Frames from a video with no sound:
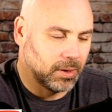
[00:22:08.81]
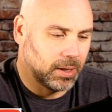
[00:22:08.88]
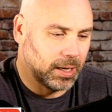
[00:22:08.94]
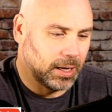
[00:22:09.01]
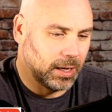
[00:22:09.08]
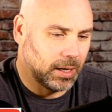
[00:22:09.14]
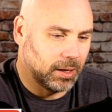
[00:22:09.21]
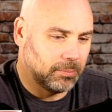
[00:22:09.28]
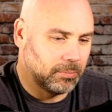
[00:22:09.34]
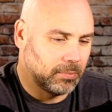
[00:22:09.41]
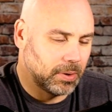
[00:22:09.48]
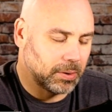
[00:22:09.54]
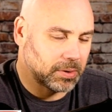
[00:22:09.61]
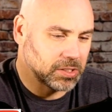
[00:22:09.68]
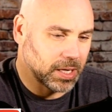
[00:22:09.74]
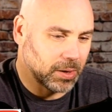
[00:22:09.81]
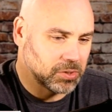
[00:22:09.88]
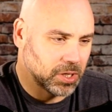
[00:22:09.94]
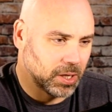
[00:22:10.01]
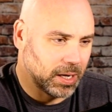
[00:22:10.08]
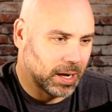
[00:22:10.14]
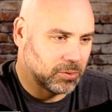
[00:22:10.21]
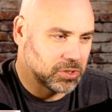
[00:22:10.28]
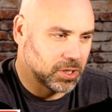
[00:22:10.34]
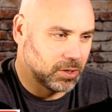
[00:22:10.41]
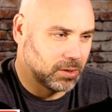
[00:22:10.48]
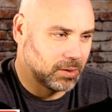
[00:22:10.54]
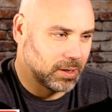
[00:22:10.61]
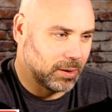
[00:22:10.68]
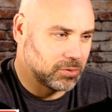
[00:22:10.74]
I
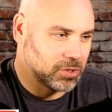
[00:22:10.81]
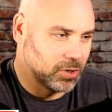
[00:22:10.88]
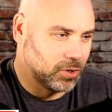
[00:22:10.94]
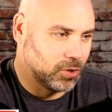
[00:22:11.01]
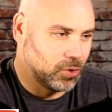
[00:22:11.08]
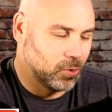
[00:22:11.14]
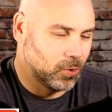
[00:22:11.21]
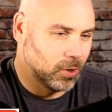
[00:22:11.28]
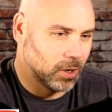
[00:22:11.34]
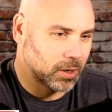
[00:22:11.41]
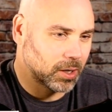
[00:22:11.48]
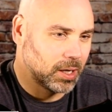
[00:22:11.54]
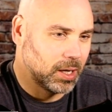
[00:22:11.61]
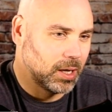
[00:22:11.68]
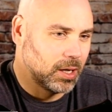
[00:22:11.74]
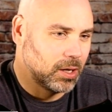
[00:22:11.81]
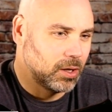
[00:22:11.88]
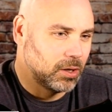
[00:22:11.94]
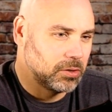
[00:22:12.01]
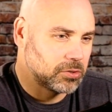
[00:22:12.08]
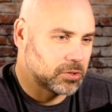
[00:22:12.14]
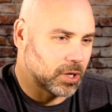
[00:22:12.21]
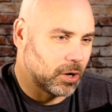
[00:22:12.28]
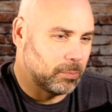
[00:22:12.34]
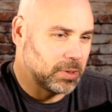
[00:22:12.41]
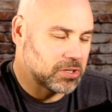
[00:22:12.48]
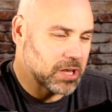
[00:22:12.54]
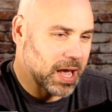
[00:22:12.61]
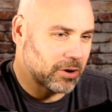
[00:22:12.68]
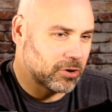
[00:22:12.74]
was in New York. But
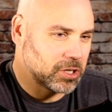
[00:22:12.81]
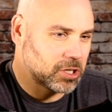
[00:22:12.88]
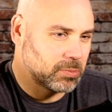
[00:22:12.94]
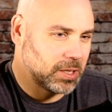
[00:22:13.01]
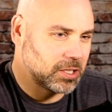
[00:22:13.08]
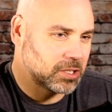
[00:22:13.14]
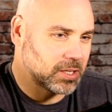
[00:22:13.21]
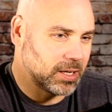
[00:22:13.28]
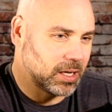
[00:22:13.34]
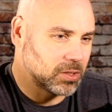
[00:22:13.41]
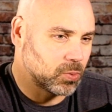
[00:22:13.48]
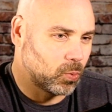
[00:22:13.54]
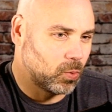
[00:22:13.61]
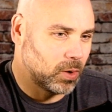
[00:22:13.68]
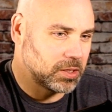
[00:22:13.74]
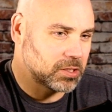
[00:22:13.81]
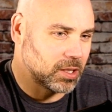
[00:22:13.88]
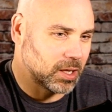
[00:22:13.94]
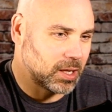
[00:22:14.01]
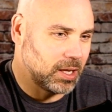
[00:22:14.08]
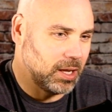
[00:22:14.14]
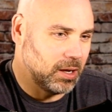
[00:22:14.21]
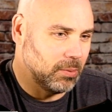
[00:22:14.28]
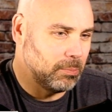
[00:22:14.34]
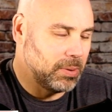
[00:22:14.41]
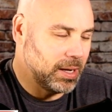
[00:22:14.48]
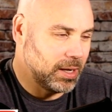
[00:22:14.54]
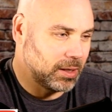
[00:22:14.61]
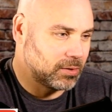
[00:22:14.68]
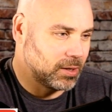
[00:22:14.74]
Zachary Smith says, what's the key to
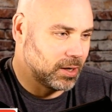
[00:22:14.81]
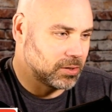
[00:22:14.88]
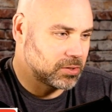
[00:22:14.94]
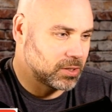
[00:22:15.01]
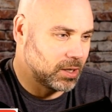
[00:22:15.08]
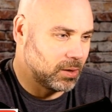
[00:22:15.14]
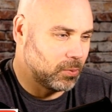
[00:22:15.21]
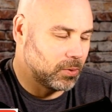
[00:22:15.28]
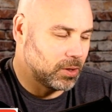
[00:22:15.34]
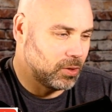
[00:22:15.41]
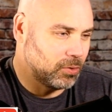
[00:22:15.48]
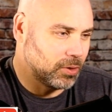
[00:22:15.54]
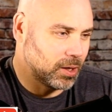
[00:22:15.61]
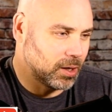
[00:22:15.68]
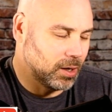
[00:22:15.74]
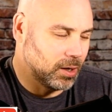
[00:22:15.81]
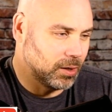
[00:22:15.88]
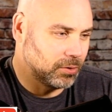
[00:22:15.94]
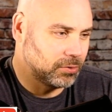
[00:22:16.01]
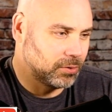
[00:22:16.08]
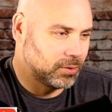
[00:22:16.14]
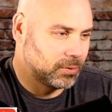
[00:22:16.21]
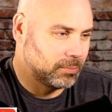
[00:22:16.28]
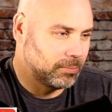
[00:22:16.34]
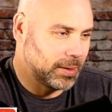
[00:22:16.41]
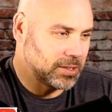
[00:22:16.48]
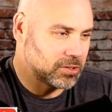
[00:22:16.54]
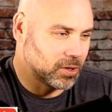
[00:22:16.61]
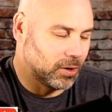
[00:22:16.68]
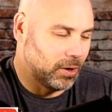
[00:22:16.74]
beating Tennessee? What do you think it is
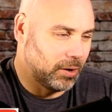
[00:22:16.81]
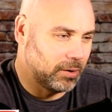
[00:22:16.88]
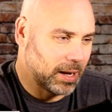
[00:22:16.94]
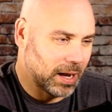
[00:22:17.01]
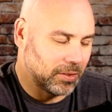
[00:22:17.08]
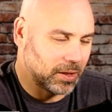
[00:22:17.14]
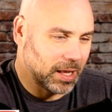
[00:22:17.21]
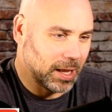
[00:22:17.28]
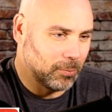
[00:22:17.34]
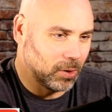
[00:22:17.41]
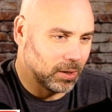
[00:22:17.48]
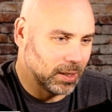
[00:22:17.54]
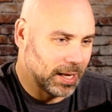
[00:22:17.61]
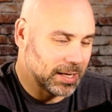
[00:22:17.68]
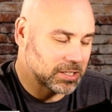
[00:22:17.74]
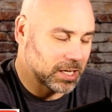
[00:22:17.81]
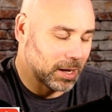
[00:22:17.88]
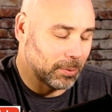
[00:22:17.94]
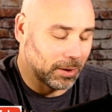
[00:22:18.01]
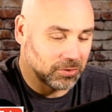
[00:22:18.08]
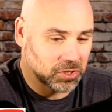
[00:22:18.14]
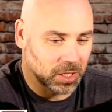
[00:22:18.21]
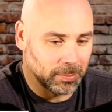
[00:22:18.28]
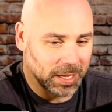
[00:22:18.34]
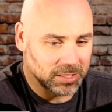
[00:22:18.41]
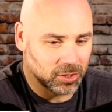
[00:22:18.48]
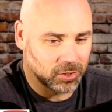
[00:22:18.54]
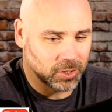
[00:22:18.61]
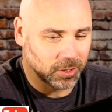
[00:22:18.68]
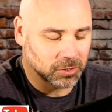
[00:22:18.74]
based on how the game went last time? Obviously, Mason
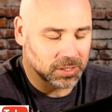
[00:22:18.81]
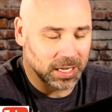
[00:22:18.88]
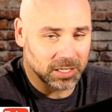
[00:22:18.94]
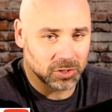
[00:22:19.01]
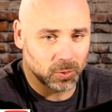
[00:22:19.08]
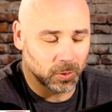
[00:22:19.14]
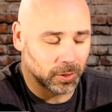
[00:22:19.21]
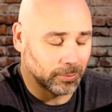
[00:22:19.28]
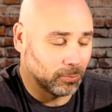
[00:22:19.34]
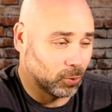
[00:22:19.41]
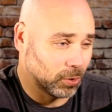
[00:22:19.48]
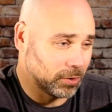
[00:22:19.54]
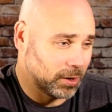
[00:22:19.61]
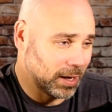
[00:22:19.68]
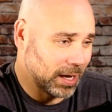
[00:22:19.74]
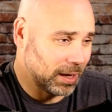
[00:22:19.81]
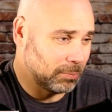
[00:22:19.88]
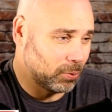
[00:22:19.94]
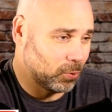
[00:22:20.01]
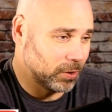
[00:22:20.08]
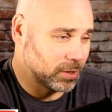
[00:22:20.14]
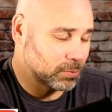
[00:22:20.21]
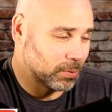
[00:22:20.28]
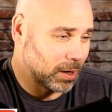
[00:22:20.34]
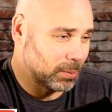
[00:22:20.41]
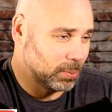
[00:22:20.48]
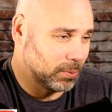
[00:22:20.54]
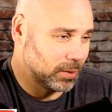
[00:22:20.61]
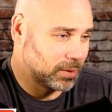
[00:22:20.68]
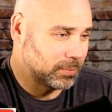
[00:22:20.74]
Jones got to score more than 9 points probably.